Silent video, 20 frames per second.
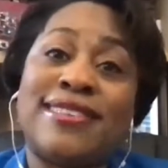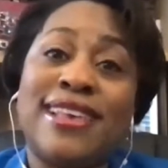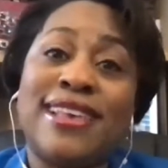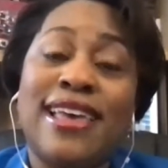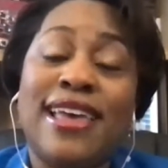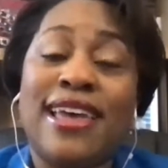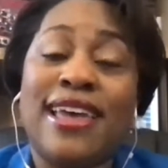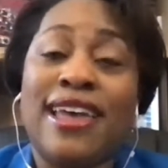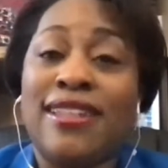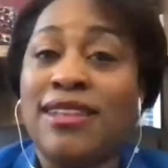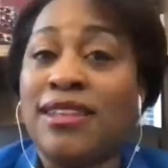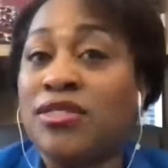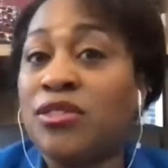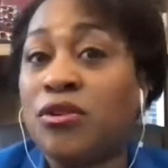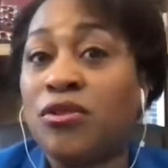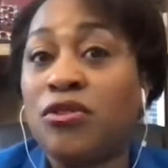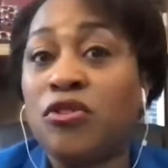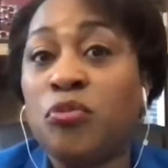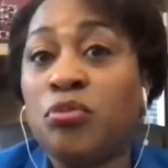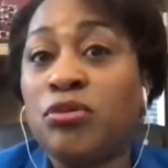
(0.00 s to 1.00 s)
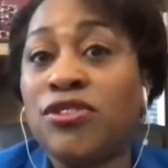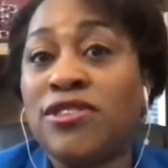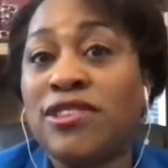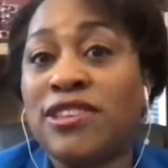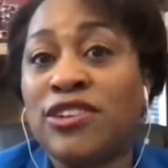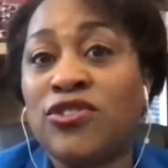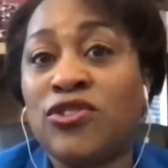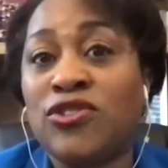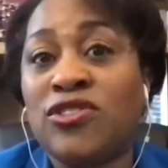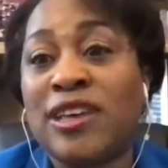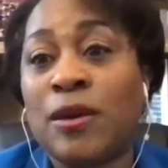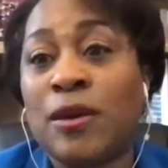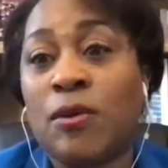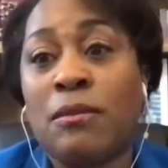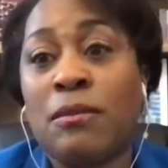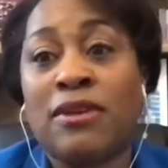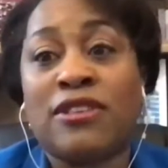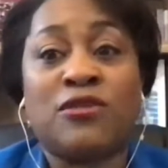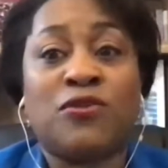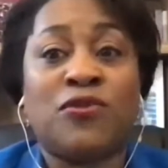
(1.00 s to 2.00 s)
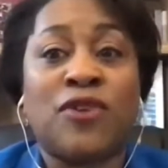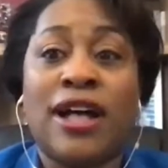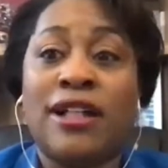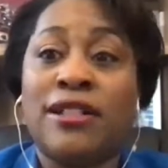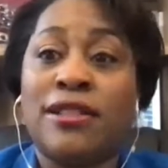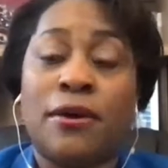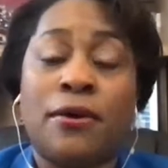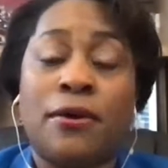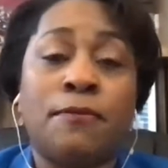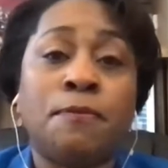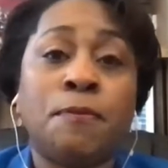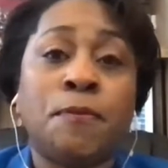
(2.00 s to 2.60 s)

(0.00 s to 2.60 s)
and that there are new procedures that we must follow,